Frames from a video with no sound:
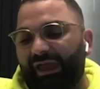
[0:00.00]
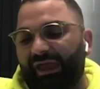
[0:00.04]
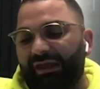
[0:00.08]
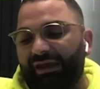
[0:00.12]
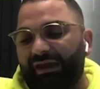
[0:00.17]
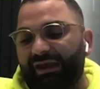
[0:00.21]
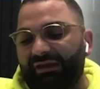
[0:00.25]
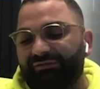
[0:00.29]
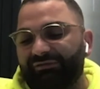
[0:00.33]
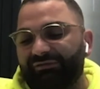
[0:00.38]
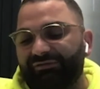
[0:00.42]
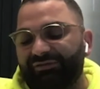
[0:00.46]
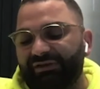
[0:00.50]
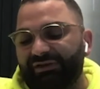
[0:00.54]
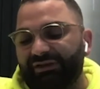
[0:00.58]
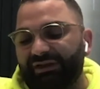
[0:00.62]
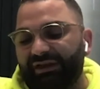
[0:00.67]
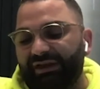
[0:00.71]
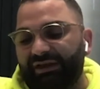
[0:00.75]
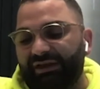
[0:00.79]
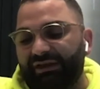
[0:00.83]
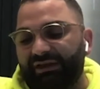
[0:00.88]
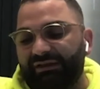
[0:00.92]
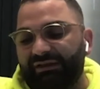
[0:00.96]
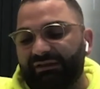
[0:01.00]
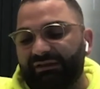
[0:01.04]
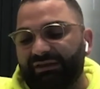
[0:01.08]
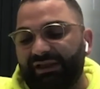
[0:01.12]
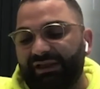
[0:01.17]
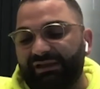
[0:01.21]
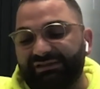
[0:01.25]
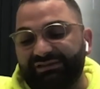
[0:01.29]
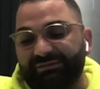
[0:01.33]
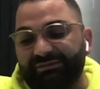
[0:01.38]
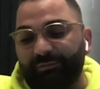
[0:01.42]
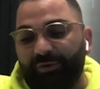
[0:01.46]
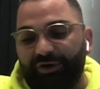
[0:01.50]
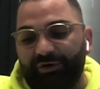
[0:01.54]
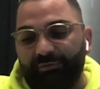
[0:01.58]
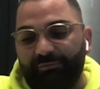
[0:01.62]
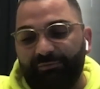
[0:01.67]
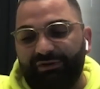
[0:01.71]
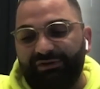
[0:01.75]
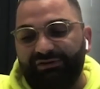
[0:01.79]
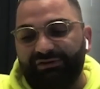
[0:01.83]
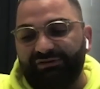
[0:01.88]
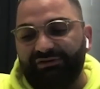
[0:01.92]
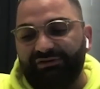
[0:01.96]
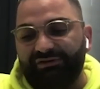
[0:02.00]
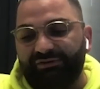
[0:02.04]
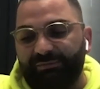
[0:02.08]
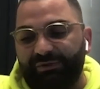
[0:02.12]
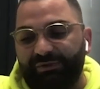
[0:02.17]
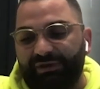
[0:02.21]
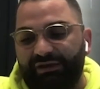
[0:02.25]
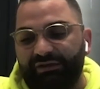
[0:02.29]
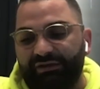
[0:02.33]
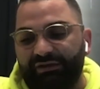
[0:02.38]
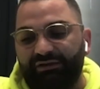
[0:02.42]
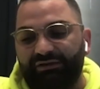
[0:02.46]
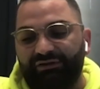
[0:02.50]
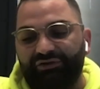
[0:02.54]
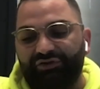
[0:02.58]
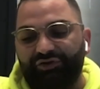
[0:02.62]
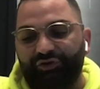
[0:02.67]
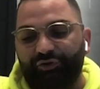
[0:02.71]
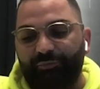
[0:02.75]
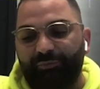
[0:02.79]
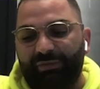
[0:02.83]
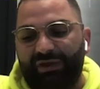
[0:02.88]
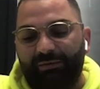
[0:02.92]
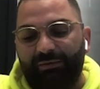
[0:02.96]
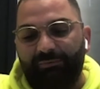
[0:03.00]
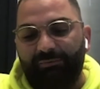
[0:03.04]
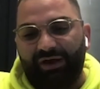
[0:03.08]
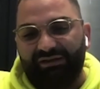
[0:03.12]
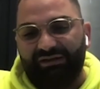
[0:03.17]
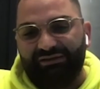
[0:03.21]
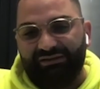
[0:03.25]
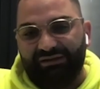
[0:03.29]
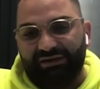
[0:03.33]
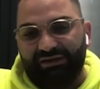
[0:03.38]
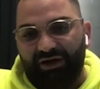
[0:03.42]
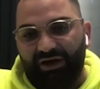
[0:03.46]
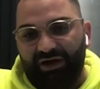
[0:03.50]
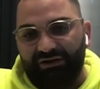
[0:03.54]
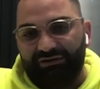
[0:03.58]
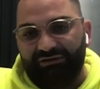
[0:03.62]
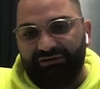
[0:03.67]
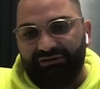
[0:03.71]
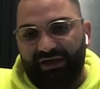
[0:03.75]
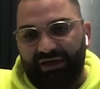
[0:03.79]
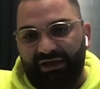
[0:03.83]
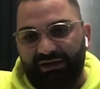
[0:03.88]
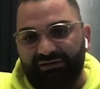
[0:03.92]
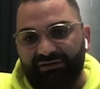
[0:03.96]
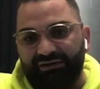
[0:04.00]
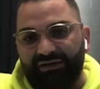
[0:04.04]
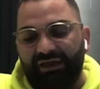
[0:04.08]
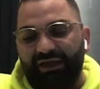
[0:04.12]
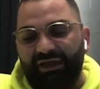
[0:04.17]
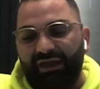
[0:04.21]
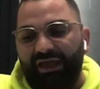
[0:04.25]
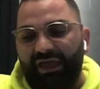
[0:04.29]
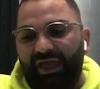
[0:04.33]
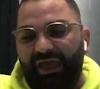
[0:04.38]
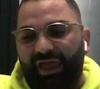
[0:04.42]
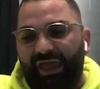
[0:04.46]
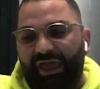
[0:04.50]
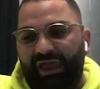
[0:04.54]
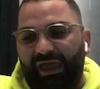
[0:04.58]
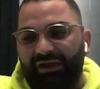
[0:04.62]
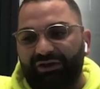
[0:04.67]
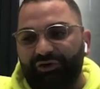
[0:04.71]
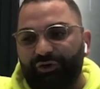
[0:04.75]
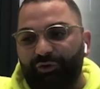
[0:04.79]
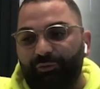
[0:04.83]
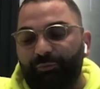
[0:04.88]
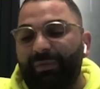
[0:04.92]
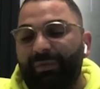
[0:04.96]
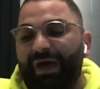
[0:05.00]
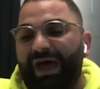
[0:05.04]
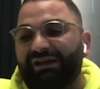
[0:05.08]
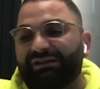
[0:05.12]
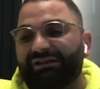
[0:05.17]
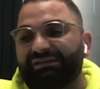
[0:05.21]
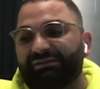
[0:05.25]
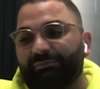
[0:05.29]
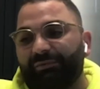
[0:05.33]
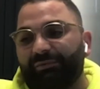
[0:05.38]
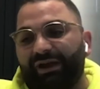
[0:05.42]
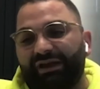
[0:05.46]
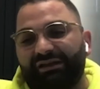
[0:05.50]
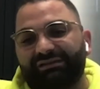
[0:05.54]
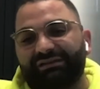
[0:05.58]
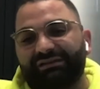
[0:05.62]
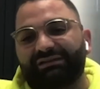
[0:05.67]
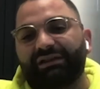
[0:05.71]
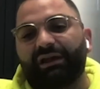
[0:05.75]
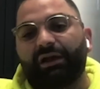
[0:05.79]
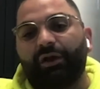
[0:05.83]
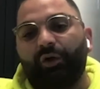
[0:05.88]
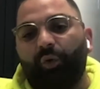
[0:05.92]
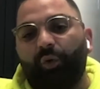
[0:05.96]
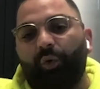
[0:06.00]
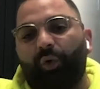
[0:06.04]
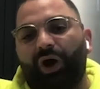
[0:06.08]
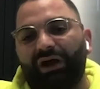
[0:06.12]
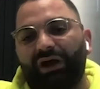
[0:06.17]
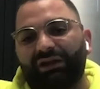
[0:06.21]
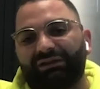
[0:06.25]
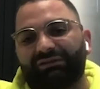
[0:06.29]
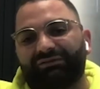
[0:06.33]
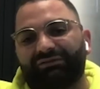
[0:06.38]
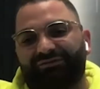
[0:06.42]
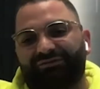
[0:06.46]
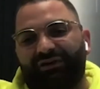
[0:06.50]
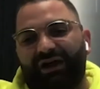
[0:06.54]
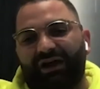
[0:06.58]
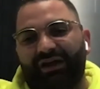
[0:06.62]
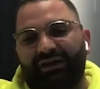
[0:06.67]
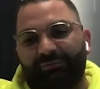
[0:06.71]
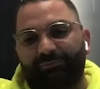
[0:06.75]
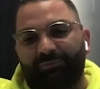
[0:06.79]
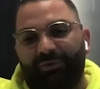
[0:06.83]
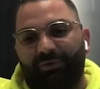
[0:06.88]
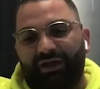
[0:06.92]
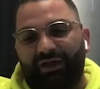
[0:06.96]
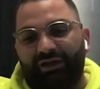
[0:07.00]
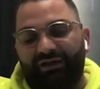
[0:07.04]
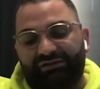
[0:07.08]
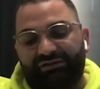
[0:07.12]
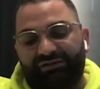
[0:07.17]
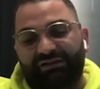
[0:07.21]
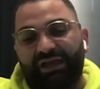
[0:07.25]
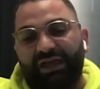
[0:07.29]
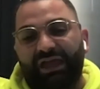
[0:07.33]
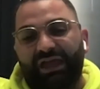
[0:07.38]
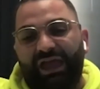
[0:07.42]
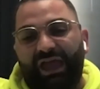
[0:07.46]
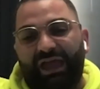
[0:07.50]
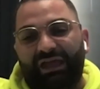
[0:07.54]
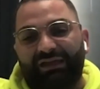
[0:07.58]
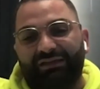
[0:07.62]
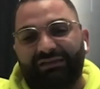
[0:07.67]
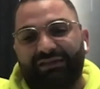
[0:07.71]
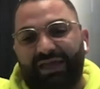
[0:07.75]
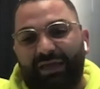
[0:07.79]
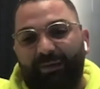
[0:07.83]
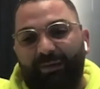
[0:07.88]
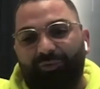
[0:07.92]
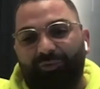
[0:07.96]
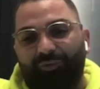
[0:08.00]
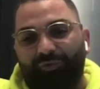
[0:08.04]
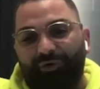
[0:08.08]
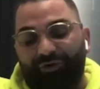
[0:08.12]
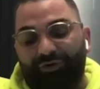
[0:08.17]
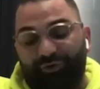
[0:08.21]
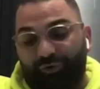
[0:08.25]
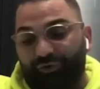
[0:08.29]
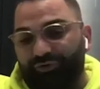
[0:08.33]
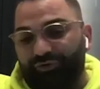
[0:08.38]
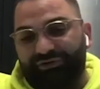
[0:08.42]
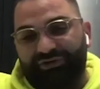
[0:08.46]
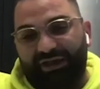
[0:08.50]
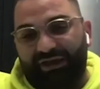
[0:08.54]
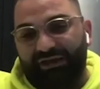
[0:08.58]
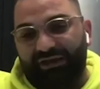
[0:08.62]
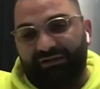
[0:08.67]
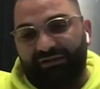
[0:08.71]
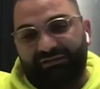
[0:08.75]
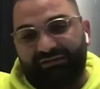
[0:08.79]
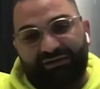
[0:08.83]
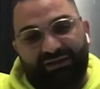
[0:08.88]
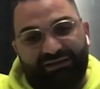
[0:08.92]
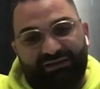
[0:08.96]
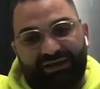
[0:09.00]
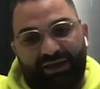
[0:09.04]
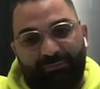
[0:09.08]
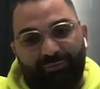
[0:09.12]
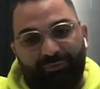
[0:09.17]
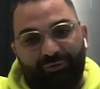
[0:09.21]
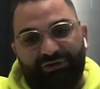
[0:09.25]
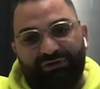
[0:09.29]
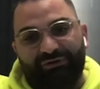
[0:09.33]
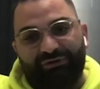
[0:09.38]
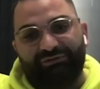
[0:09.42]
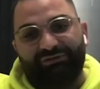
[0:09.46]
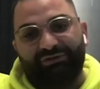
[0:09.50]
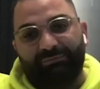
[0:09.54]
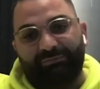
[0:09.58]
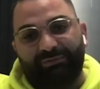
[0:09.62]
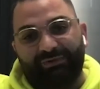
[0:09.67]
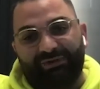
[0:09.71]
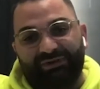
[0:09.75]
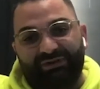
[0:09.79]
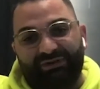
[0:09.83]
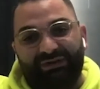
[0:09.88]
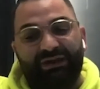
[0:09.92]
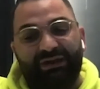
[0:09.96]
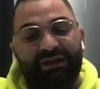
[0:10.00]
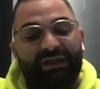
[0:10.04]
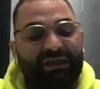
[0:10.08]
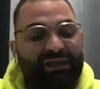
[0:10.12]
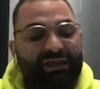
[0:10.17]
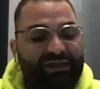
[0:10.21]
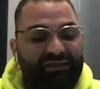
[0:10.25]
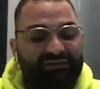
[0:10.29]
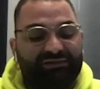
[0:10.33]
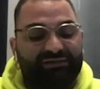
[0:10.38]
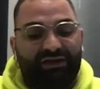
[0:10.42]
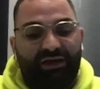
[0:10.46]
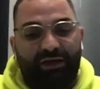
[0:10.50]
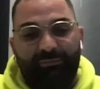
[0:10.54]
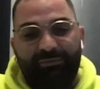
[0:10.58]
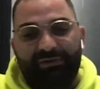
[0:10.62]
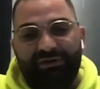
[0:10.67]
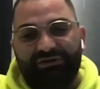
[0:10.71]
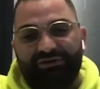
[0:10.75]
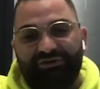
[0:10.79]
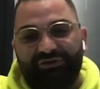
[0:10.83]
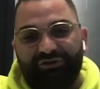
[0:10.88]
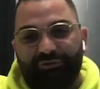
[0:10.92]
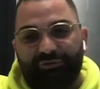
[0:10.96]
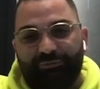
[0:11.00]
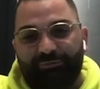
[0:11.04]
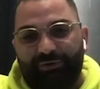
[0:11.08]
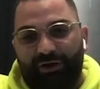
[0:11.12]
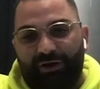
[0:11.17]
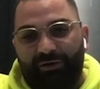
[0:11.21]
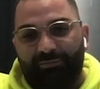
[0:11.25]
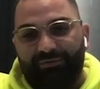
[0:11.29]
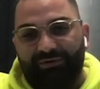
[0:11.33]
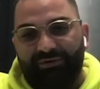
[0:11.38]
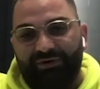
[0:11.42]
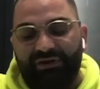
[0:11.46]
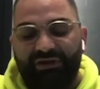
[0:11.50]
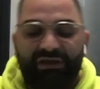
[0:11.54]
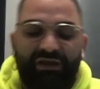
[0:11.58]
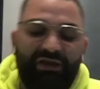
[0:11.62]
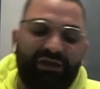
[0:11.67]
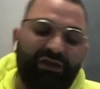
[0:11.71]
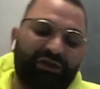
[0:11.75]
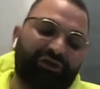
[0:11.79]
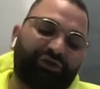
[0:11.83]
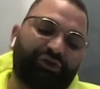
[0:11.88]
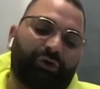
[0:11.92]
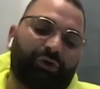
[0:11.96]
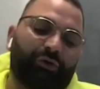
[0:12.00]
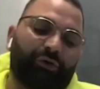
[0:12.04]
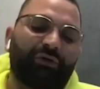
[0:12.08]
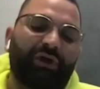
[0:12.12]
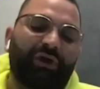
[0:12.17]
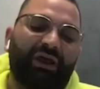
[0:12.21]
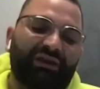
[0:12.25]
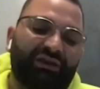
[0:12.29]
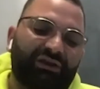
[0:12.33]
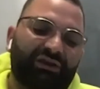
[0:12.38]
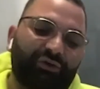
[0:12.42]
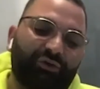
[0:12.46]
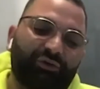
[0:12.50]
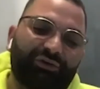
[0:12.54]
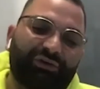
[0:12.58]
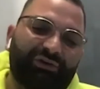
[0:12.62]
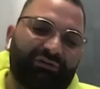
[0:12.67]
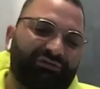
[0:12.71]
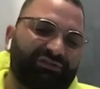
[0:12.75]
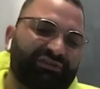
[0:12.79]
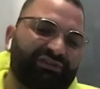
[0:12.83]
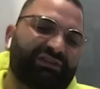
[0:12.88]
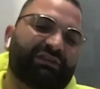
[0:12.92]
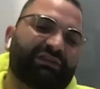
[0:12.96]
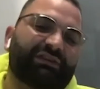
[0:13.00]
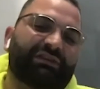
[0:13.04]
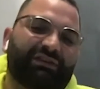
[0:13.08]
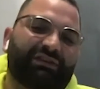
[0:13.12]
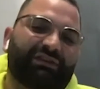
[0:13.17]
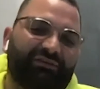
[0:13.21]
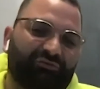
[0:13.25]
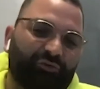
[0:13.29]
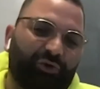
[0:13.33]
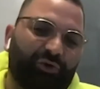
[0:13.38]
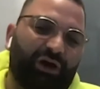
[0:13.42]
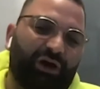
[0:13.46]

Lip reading: And I feel like that's smart business, because you're minimizing contact and you're maximizing the qualified buyers at that point, or tenants. At that point, if somebody is coming to your property, you already know they've seen it, they've